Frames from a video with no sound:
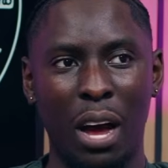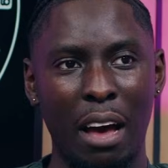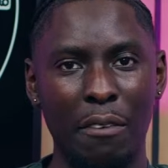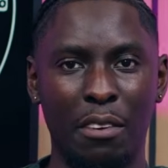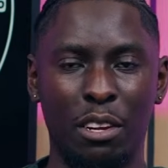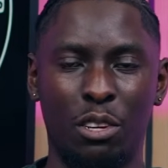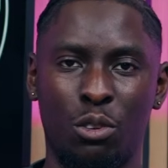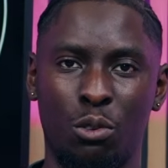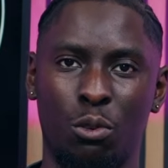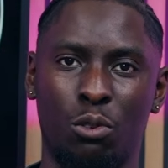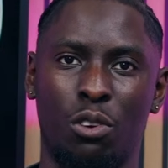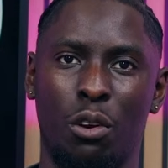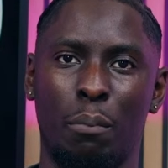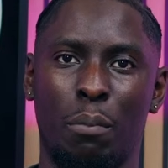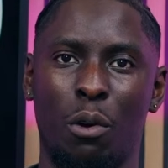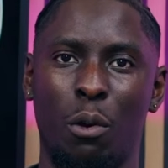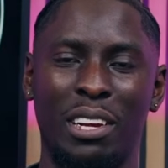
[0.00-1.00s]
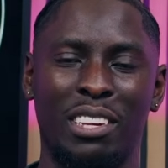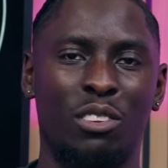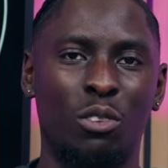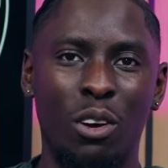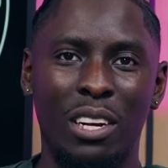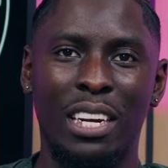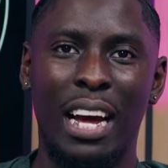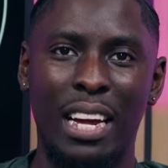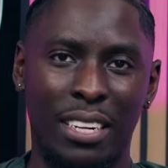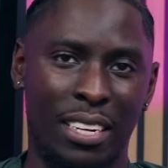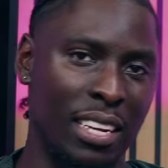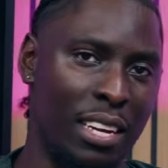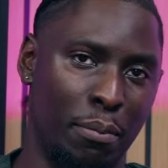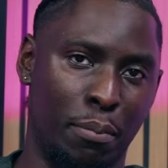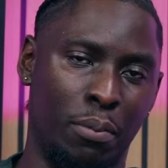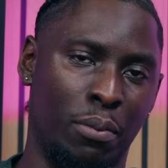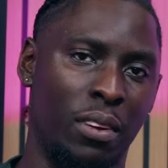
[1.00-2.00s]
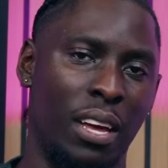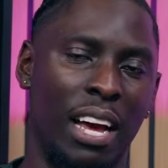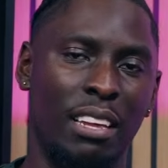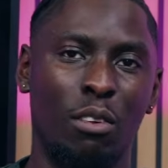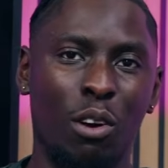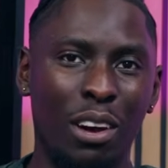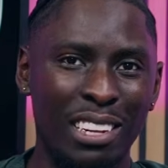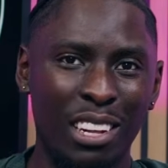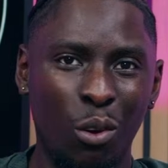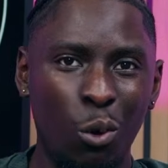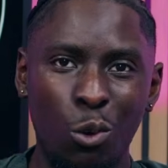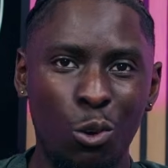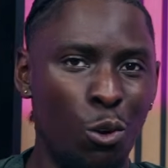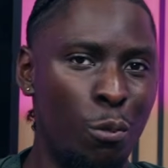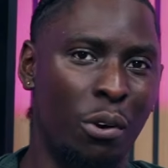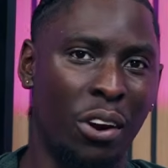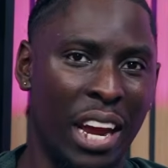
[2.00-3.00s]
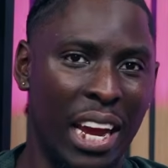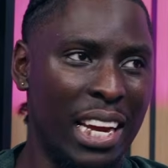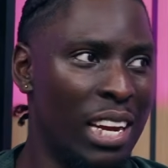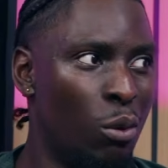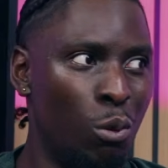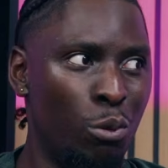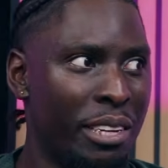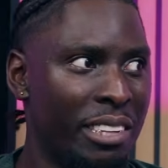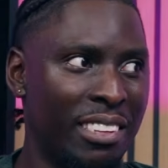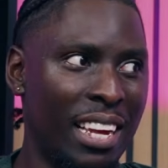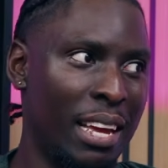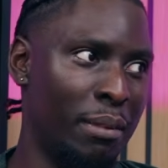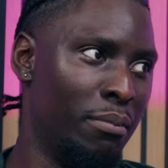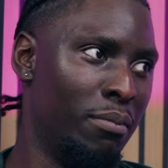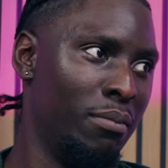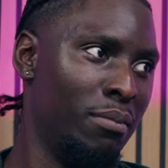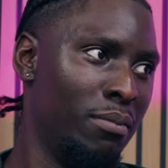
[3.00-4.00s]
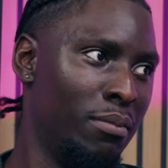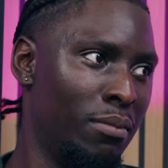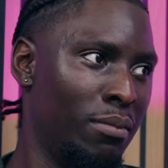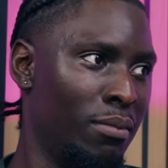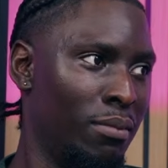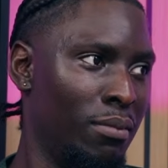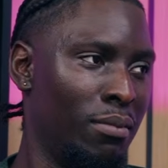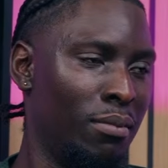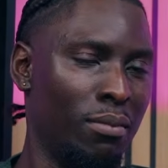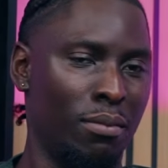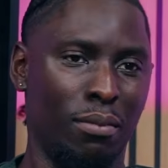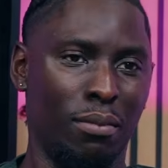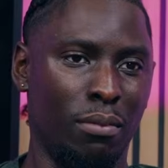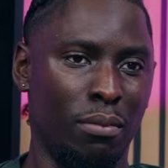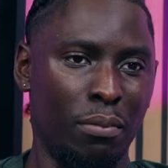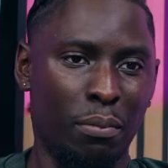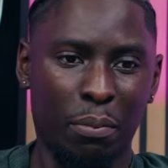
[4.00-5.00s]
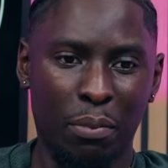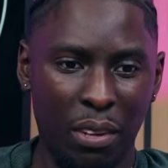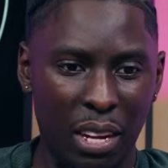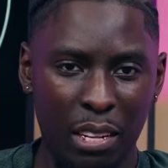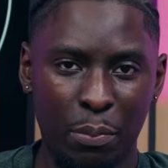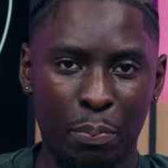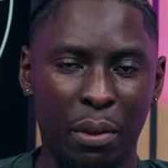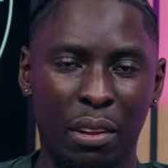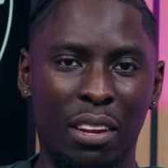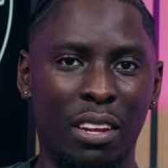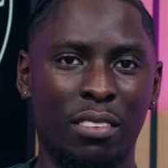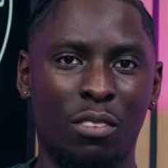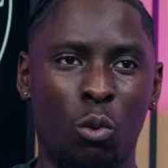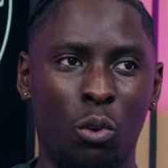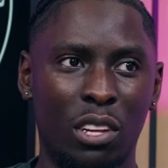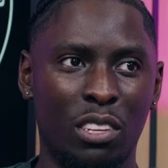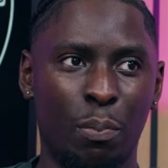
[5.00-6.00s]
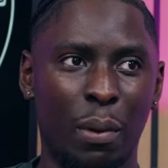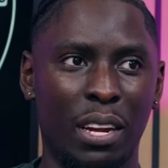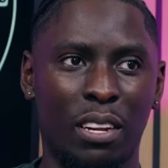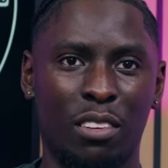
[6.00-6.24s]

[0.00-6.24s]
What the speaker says: having children, bro. It's not that deep. As long as they're all lubricated, they're all the same. Let's call a spade a